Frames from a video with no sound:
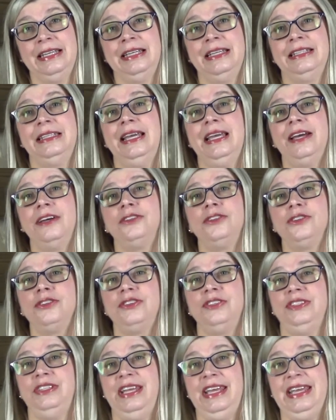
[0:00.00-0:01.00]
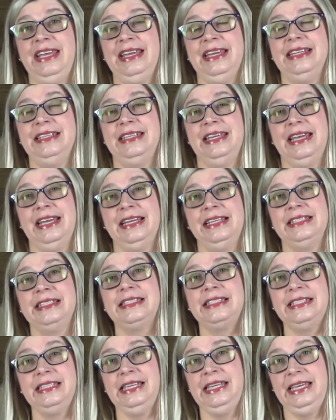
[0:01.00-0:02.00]
they understand and
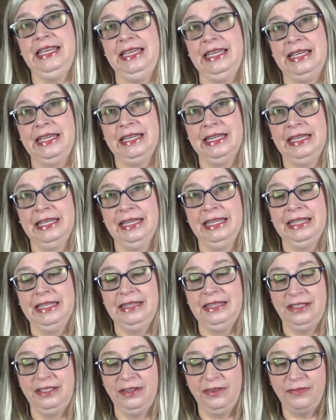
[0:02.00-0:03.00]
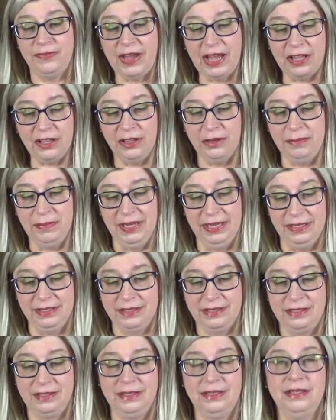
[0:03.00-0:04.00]
see the
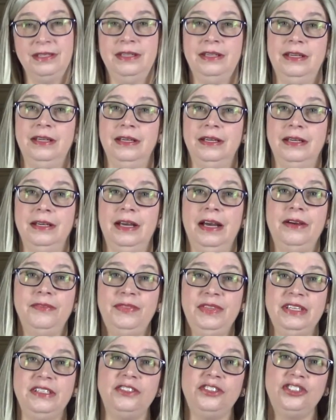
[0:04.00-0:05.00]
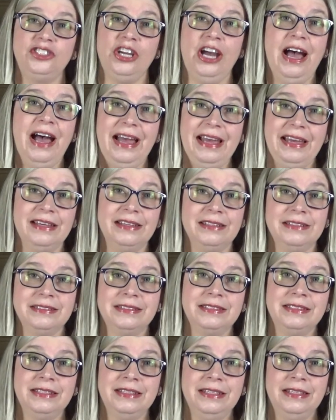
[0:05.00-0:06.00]
development of this
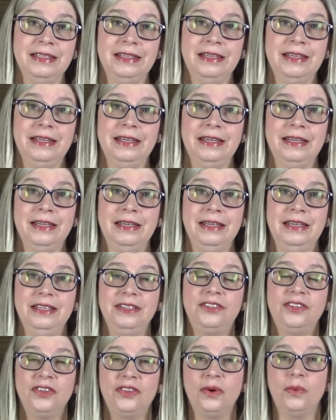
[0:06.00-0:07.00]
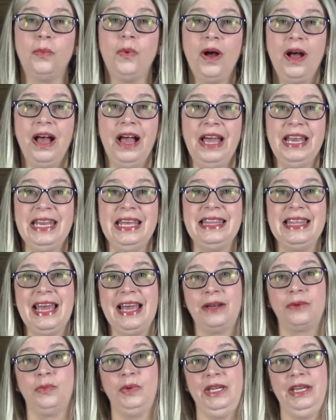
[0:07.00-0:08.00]
child into the one
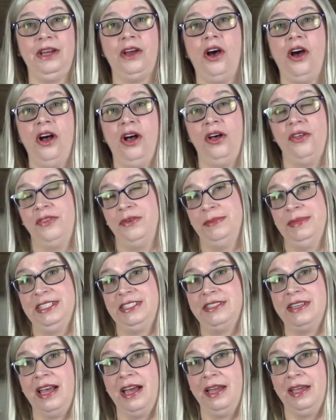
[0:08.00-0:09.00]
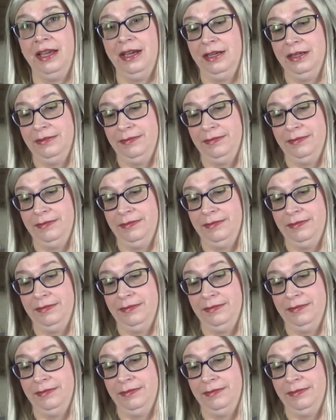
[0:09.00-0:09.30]
that we call the Messiah.